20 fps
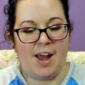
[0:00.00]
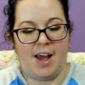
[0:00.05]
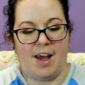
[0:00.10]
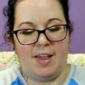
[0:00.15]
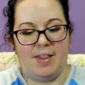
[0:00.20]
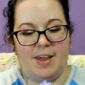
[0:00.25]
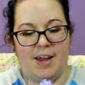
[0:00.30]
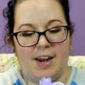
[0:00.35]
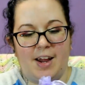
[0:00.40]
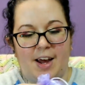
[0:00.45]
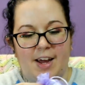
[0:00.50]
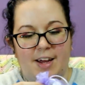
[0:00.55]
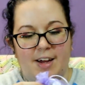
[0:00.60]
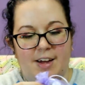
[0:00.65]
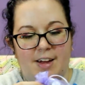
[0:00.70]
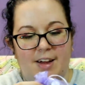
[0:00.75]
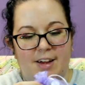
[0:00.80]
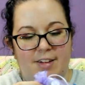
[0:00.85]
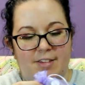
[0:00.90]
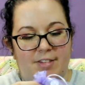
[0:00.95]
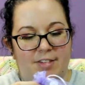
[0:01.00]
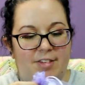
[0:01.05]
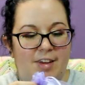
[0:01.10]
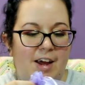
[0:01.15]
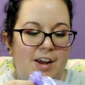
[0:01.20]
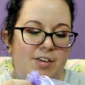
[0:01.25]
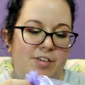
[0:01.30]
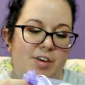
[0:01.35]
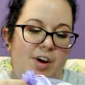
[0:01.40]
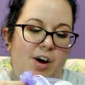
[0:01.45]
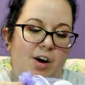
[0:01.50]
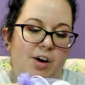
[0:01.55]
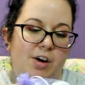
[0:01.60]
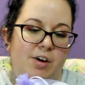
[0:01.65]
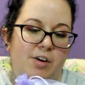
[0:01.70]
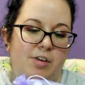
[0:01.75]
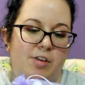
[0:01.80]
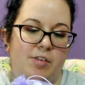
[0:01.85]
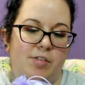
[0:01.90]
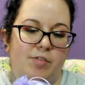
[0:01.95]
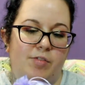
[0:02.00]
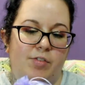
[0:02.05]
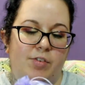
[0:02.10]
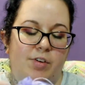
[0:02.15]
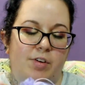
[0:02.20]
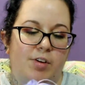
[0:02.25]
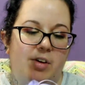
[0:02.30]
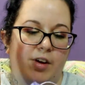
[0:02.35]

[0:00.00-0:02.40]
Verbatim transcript: And then I got a set of,